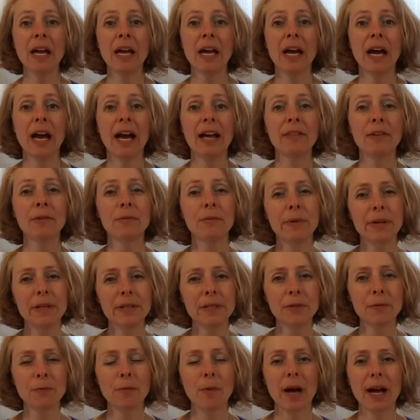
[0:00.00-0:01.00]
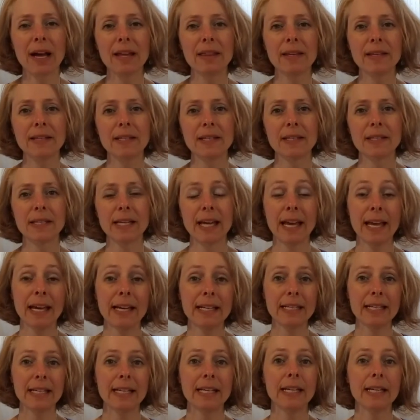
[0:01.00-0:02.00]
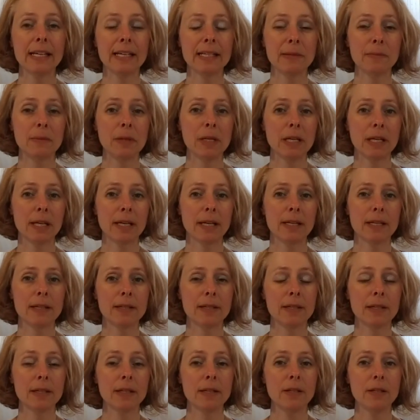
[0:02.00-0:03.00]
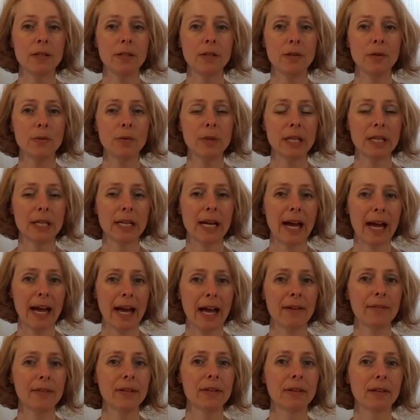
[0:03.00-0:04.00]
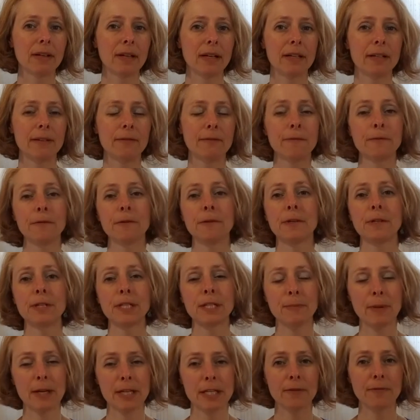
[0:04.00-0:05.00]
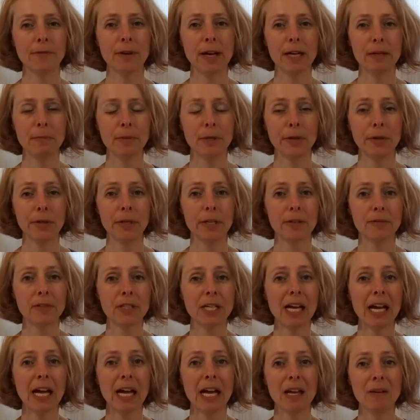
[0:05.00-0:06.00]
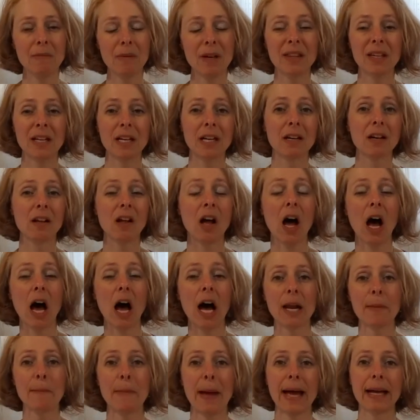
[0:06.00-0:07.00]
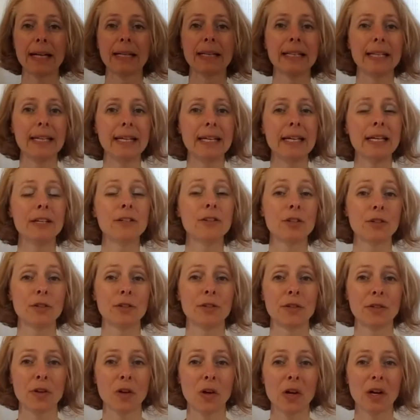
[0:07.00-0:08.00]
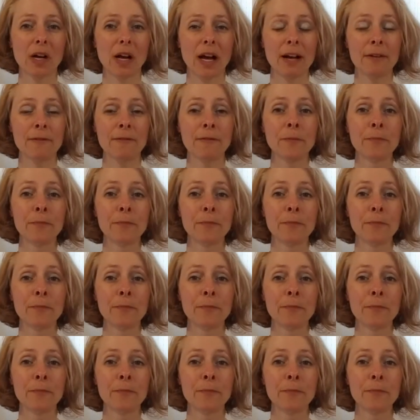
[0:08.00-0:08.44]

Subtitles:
And the reason why this is handy is because you can have it on for a specified period of time and then it'll automatically turn off.